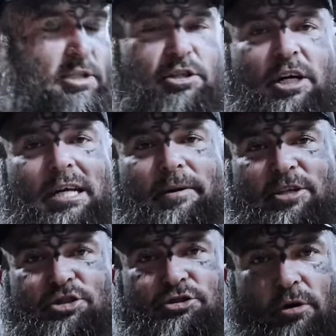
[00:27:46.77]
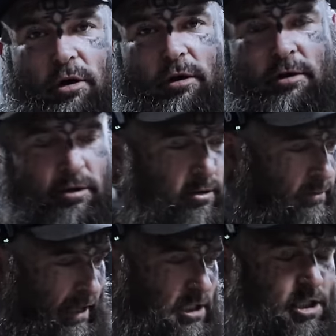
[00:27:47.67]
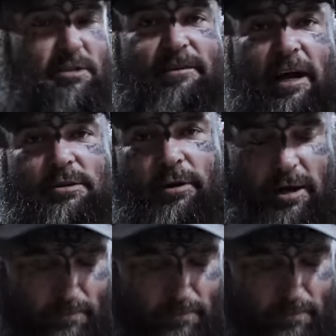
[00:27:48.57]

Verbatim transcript: it's not going to be as strong. That's just facts, right?